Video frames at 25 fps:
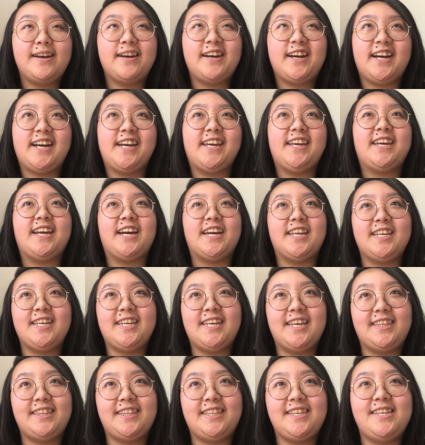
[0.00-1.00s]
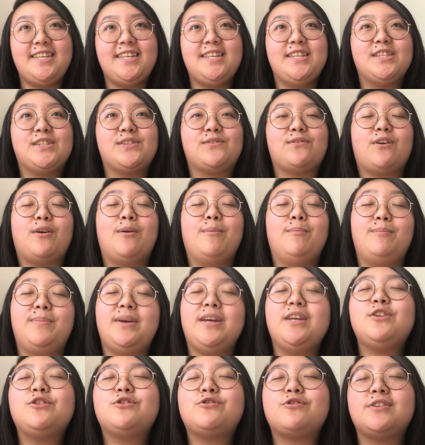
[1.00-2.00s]
I kind of get these from
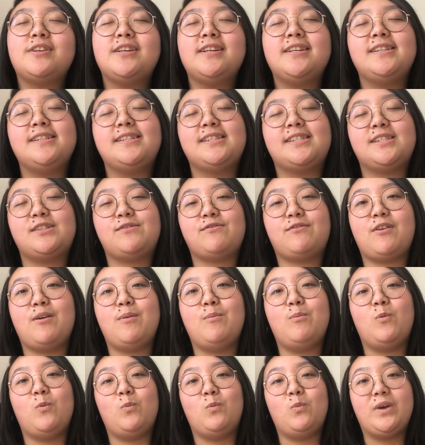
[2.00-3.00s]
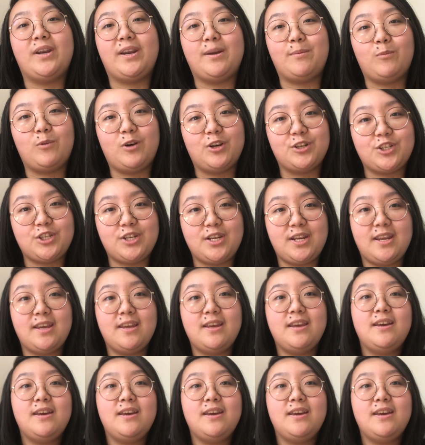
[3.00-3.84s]
Pinterest, from when I'm watching